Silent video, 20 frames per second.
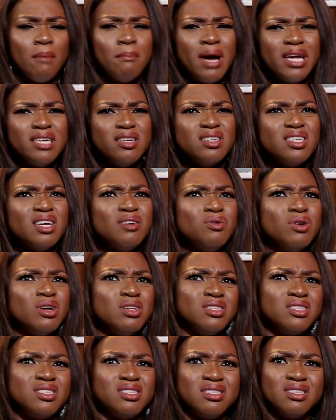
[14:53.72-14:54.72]
my daughter
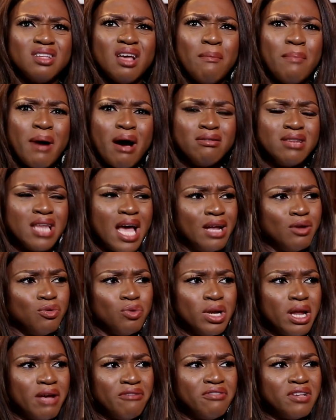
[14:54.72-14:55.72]
was about 9
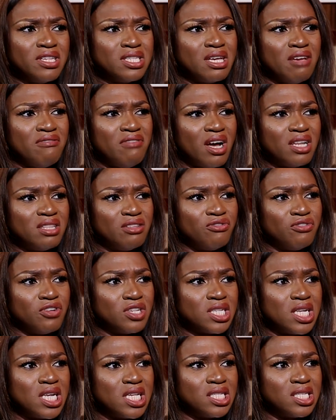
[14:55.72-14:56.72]
when I first gave her the
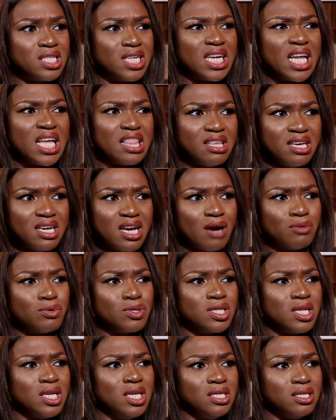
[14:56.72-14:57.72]
first lesson, and I think I
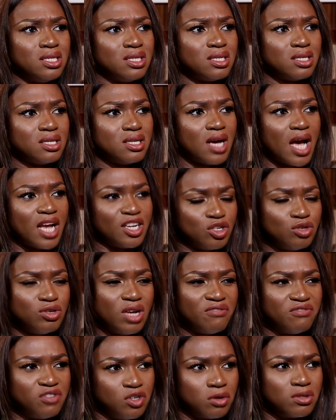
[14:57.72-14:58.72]
was late. I should
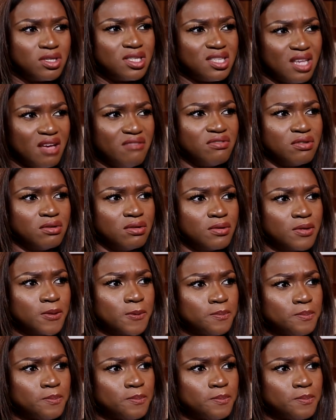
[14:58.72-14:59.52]
have done 7.